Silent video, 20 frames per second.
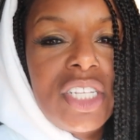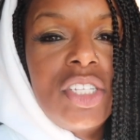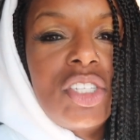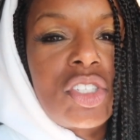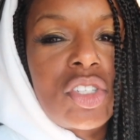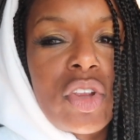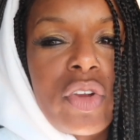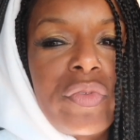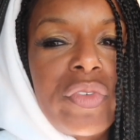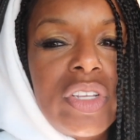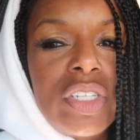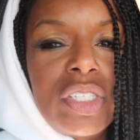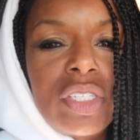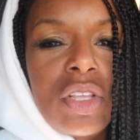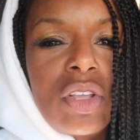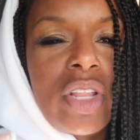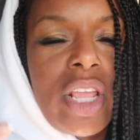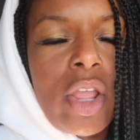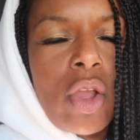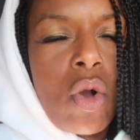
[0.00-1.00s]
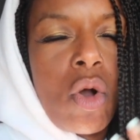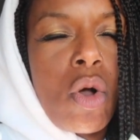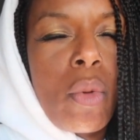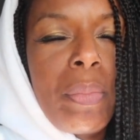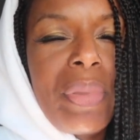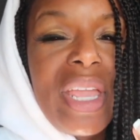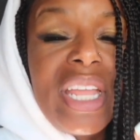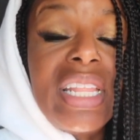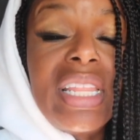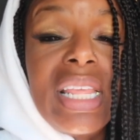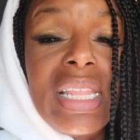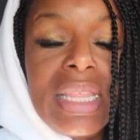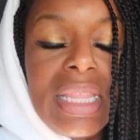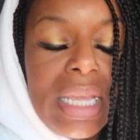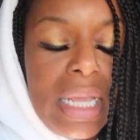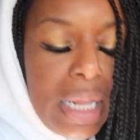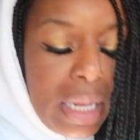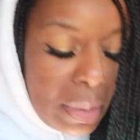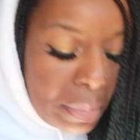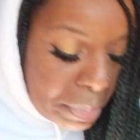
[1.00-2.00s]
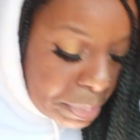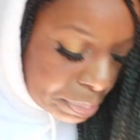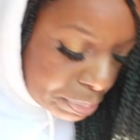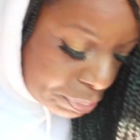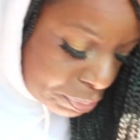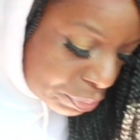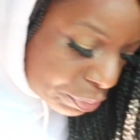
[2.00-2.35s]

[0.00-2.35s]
his service. So they all picked a theme.